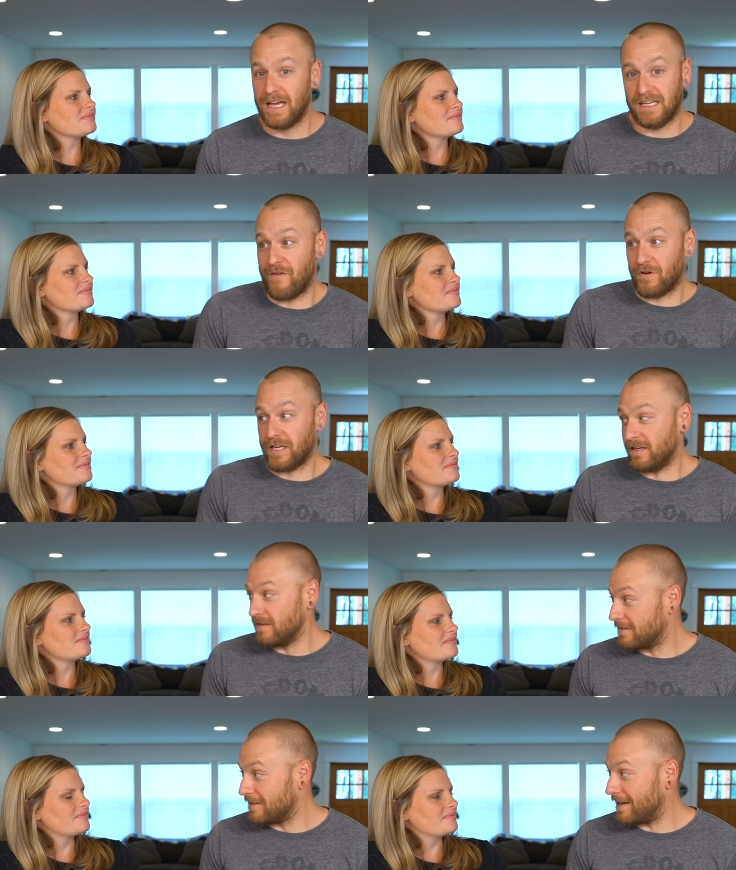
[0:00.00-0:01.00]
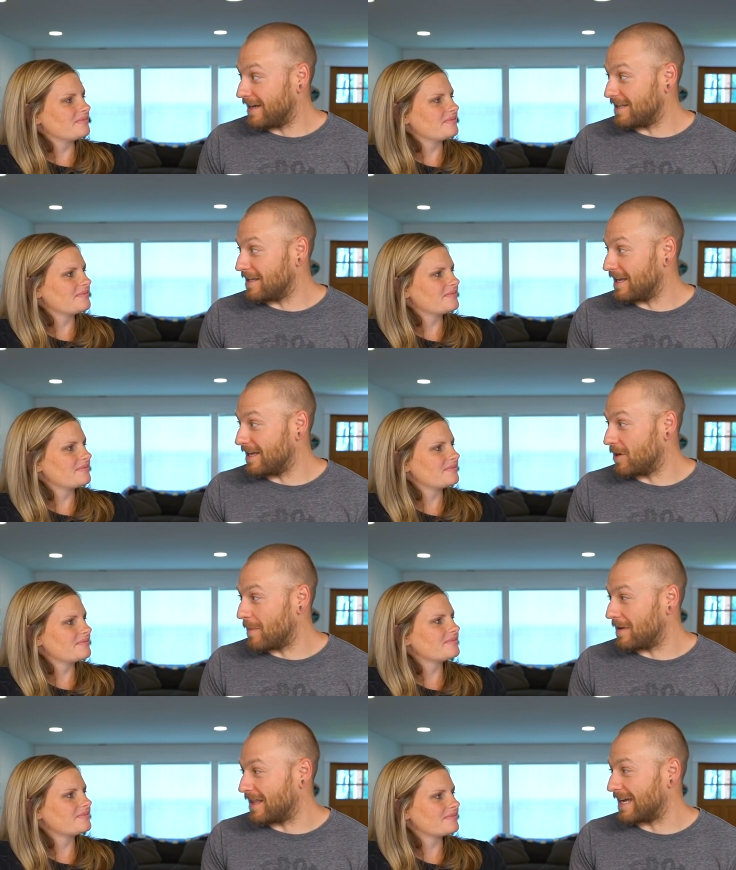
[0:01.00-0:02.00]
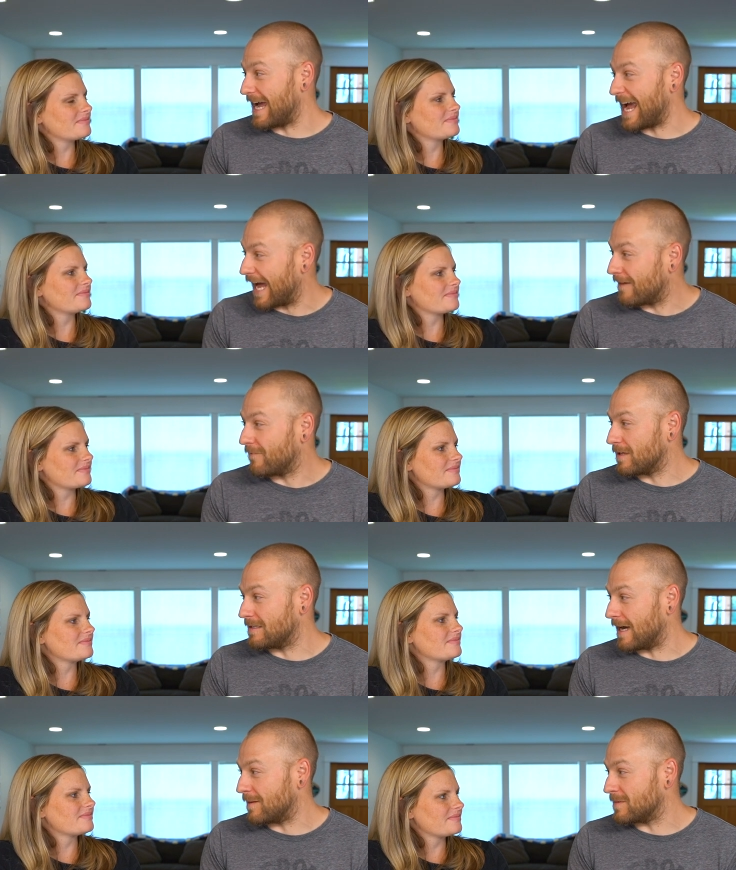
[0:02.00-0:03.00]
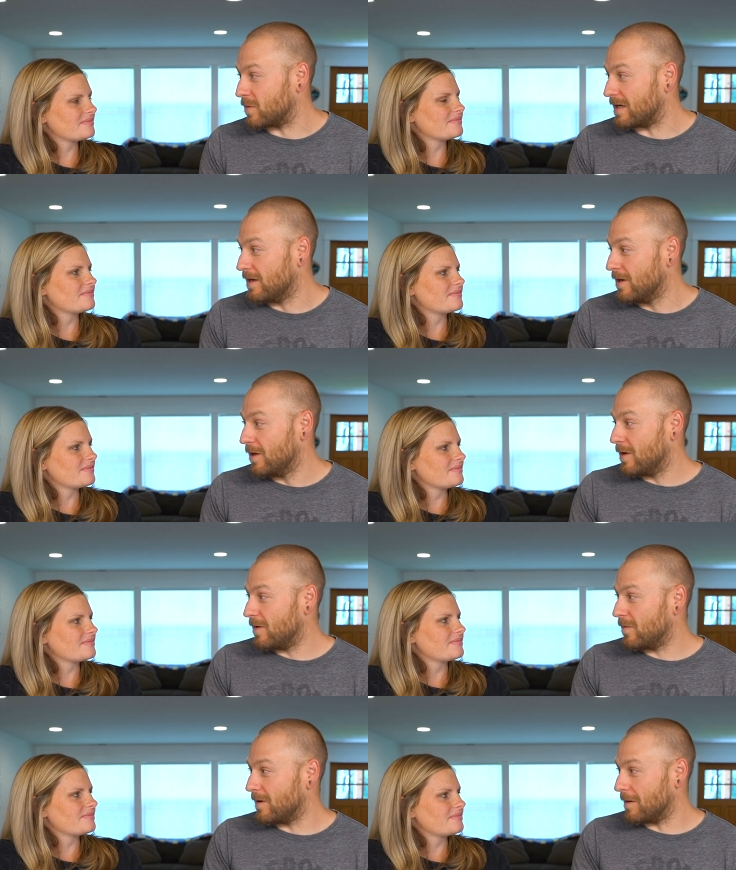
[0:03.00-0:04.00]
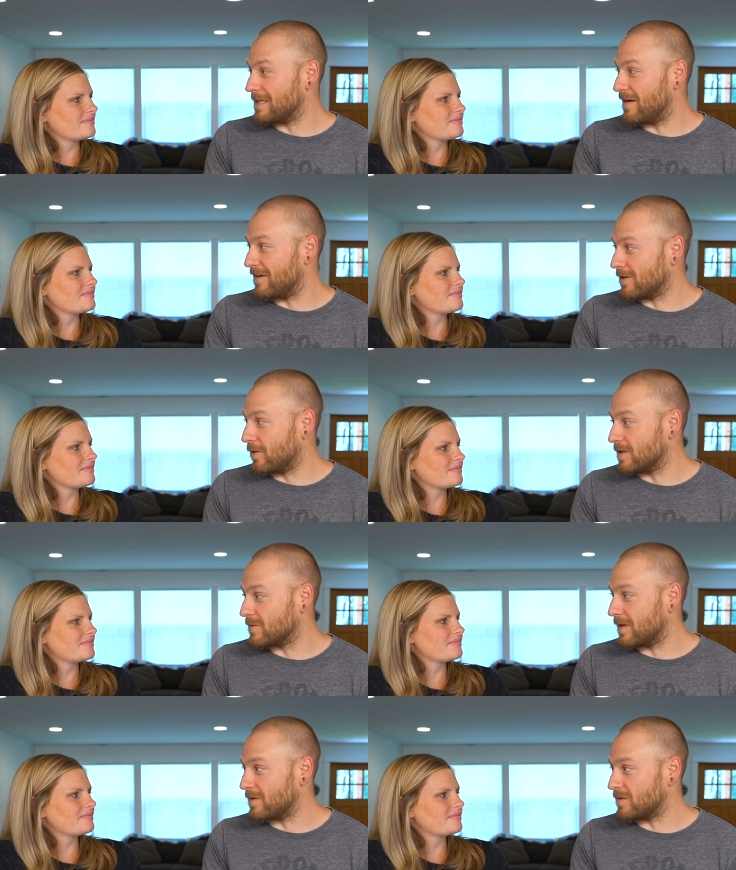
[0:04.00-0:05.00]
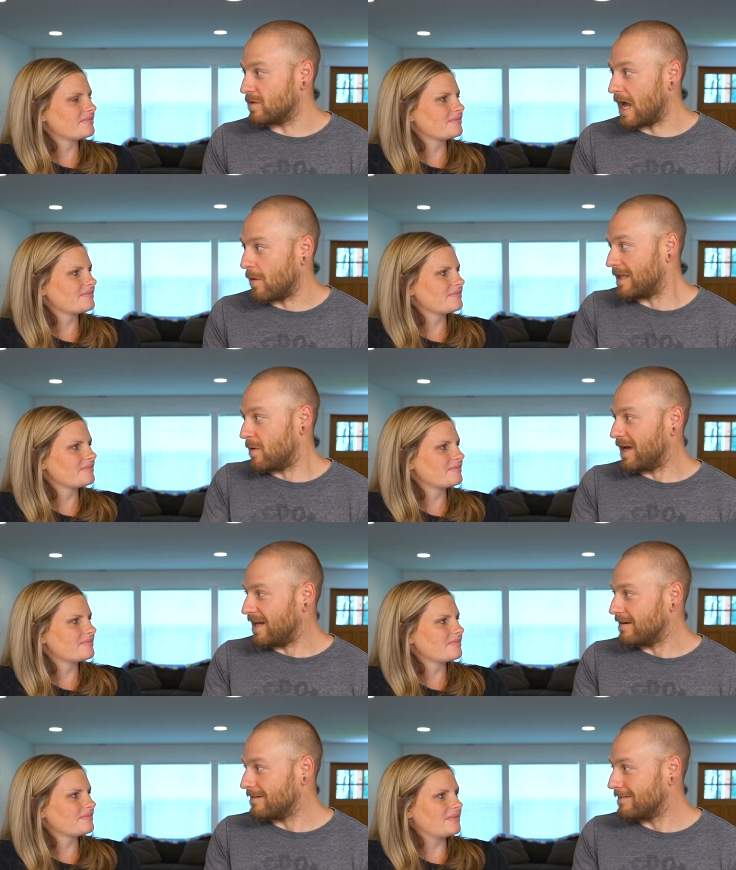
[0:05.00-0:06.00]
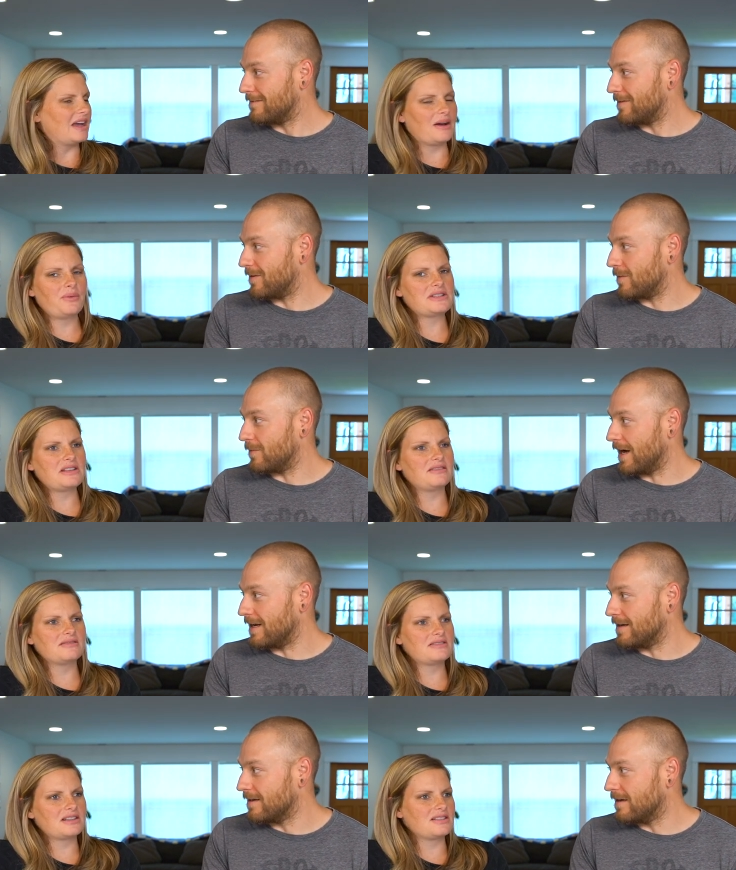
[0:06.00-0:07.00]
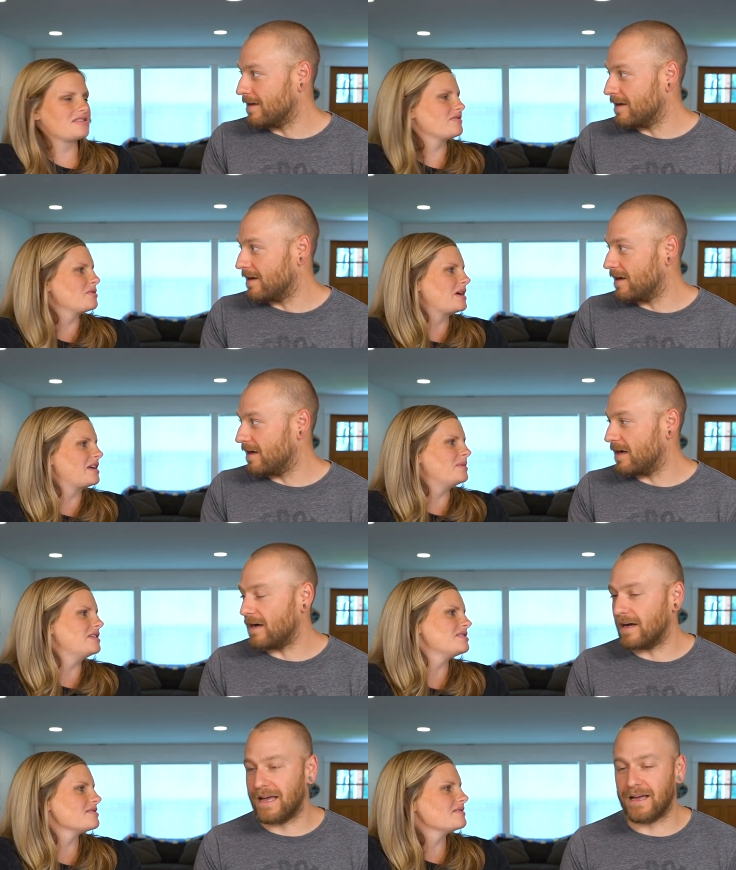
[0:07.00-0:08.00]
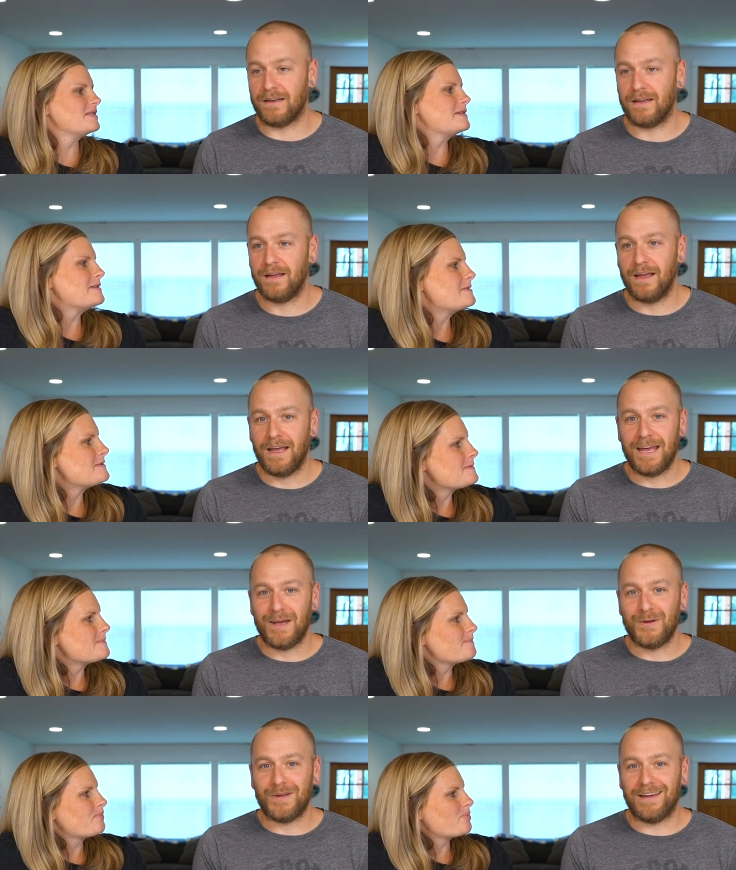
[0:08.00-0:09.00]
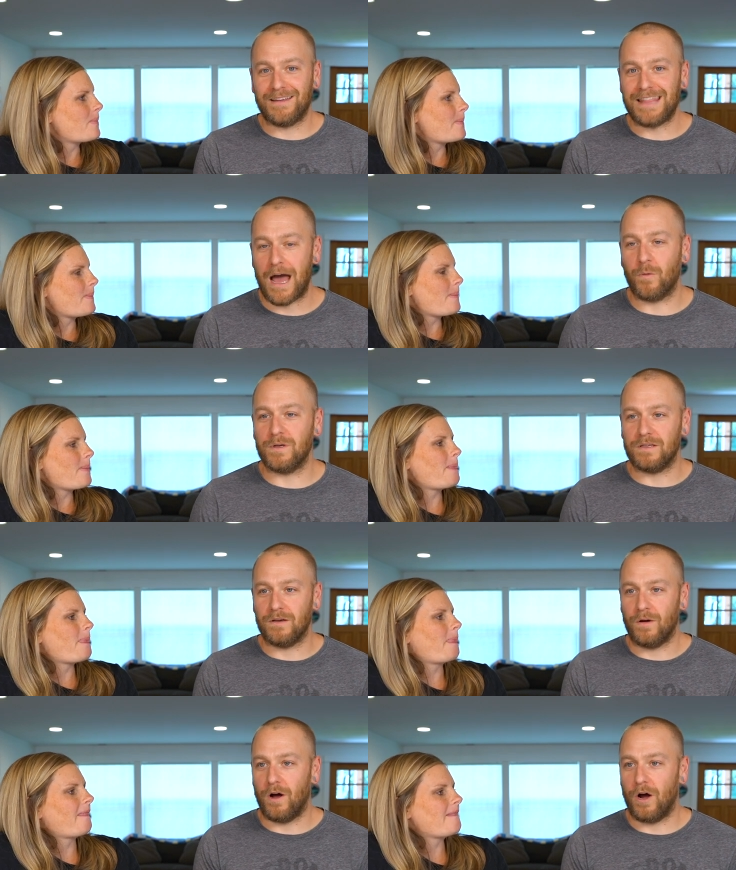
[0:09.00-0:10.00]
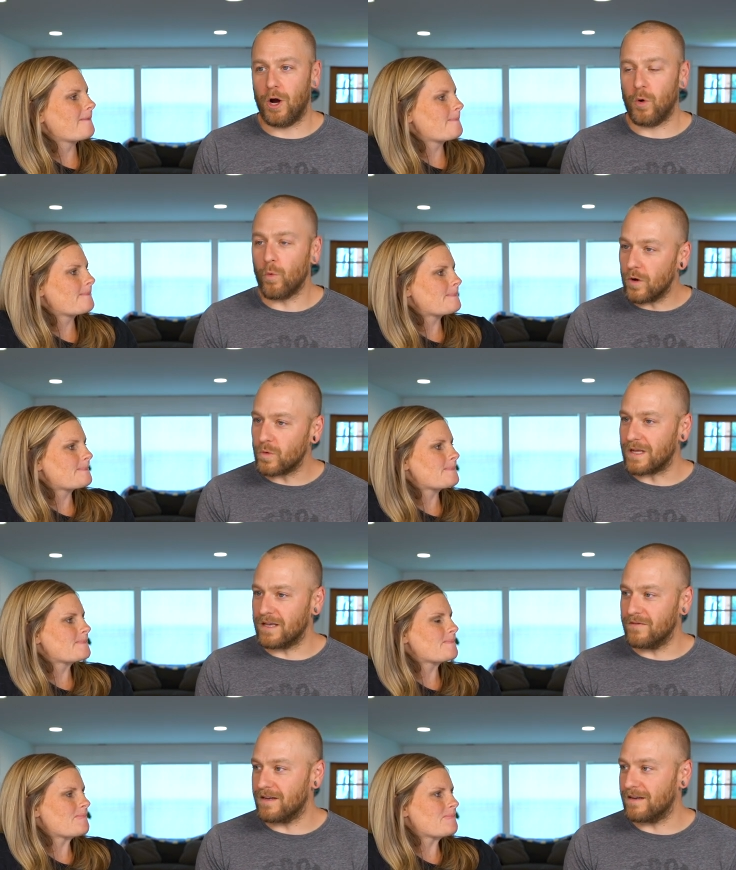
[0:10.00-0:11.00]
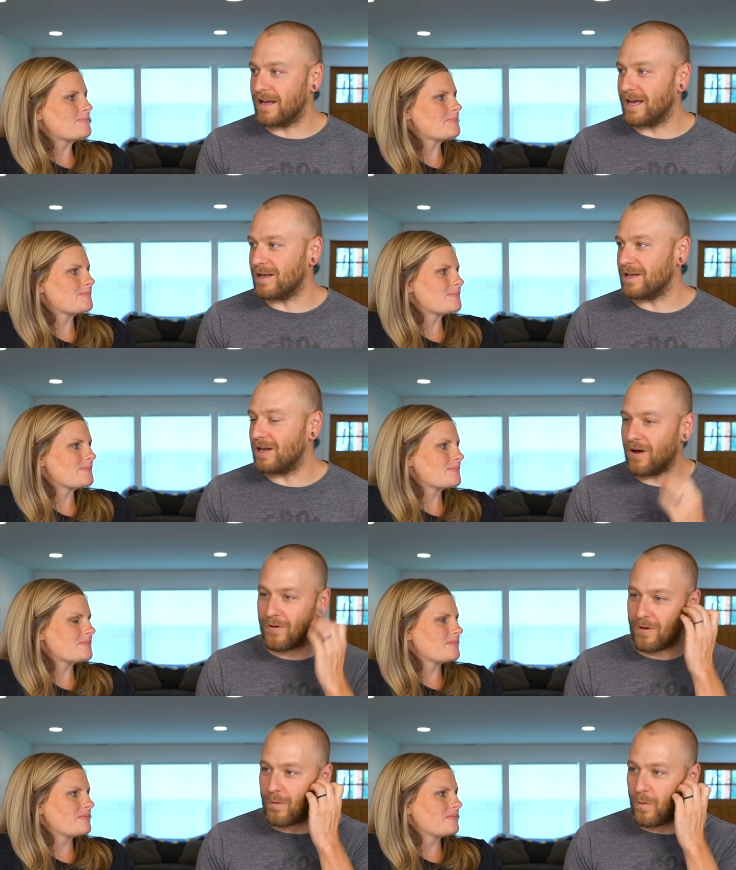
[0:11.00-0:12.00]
Speaker 1: Never did. Mm-hmm. And you know, maybe like a handful of times we we were able to have intercourse, but it was not without pain.
Speaker 2: Yeah, it wasn't right? successful by any means. And
Speaker 1: and that was our world we lived in. And you know,